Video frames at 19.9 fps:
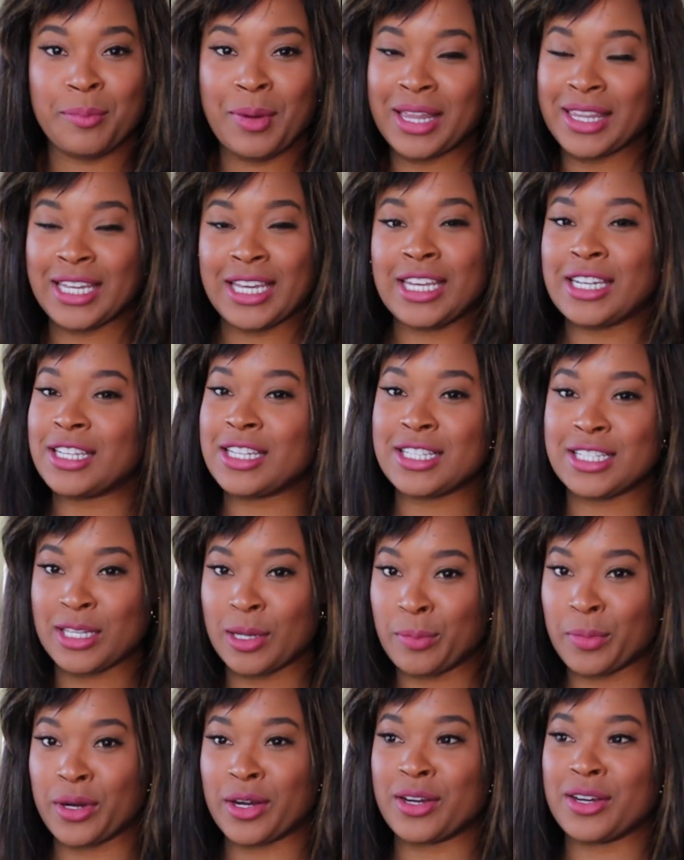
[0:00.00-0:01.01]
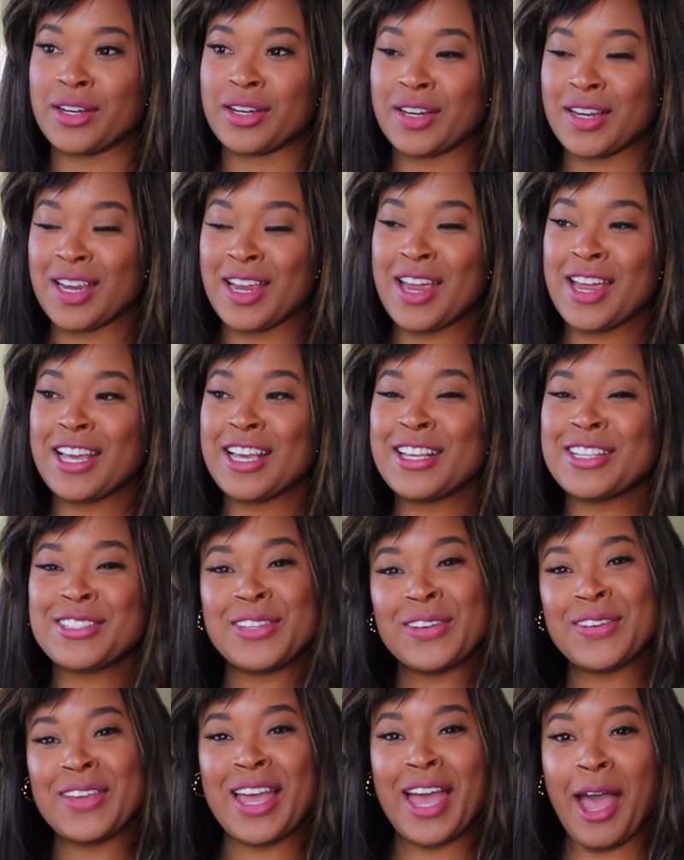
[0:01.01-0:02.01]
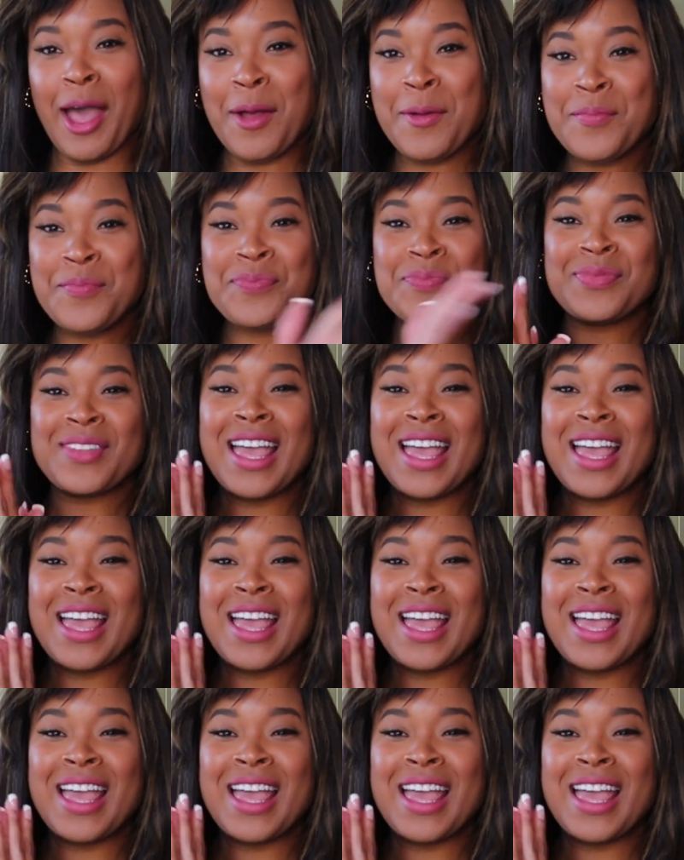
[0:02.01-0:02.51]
by the end of the summer. So yeah,